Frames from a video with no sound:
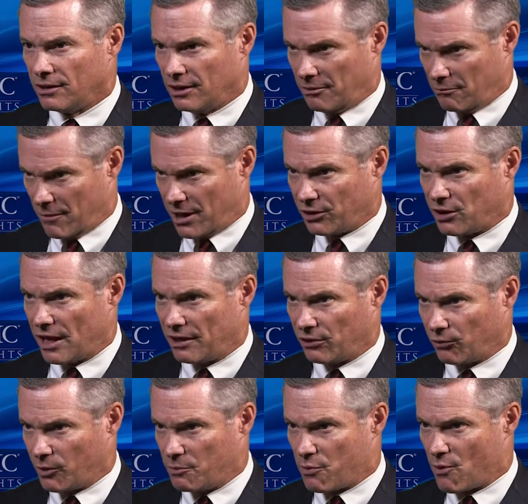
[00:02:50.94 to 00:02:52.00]
that met that
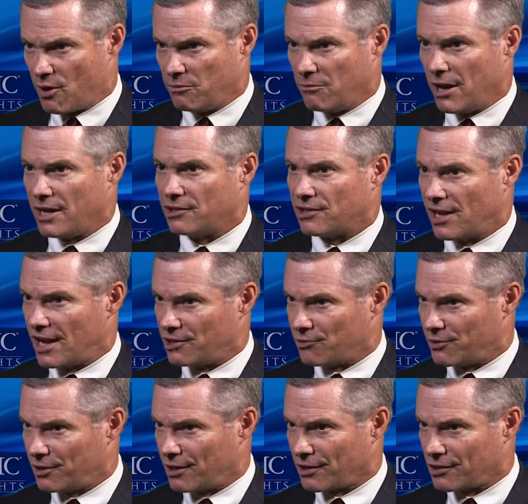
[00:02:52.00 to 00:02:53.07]
three-point MACE, has a
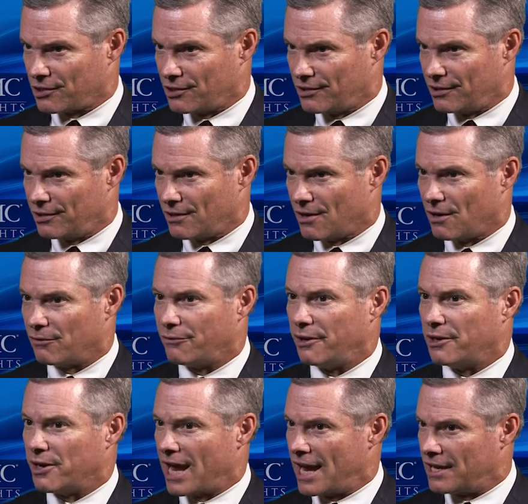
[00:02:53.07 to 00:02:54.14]
reduction in heart
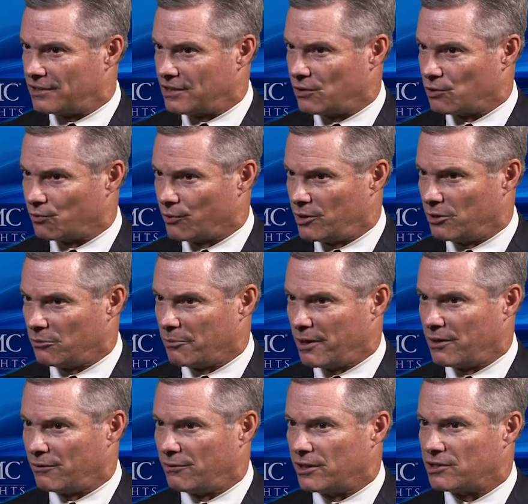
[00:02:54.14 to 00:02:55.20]
failure, has those renal
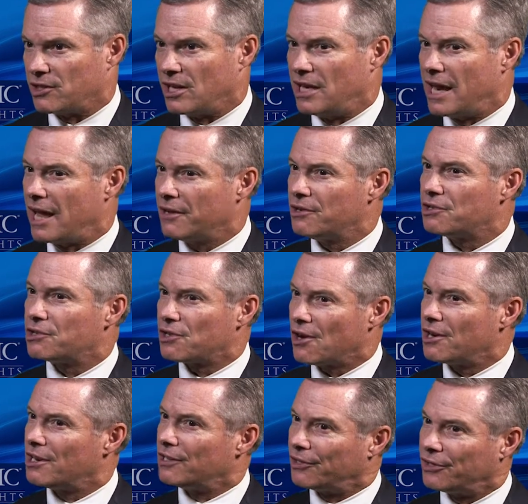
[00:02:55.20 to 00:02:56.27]
benefits, and now you're
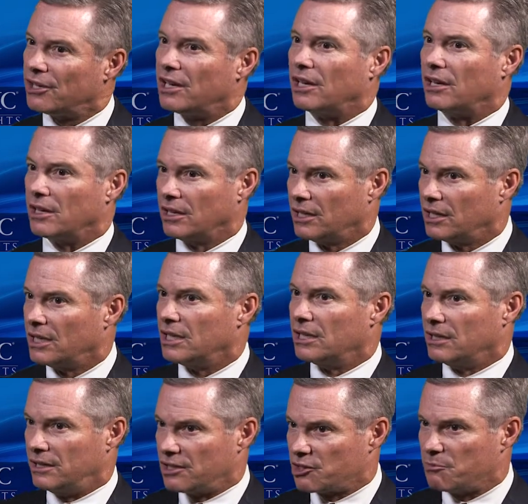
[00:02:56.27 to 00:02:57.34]
starting to think
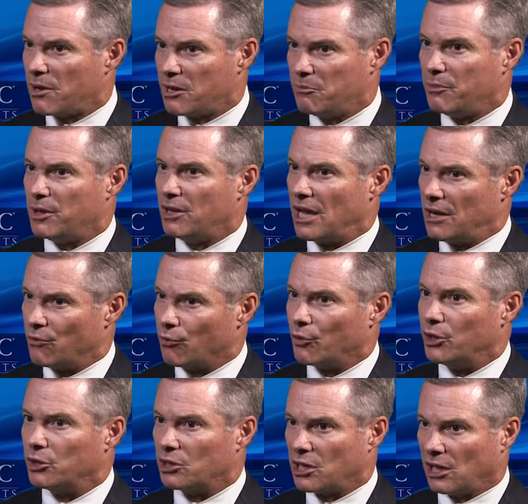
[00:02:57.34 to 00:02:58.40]
this may be a
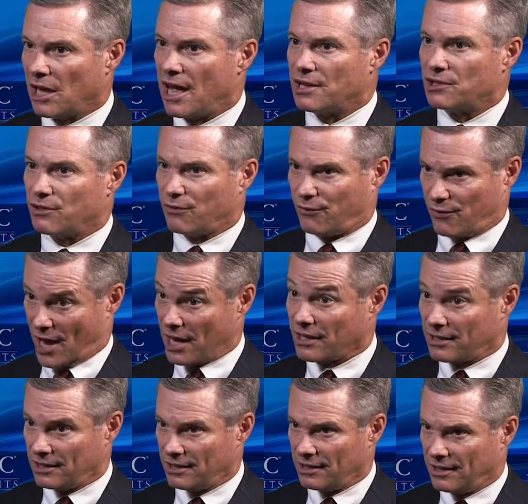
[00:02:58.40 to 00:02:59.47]
real class
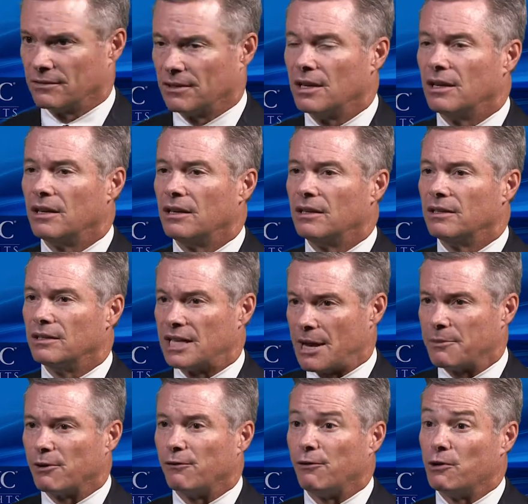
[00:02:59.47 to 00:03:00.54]
effect.
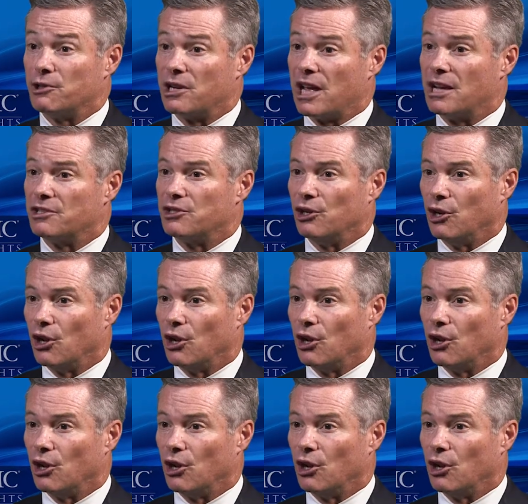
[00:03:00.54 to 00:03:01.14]
Dapagliflozin has the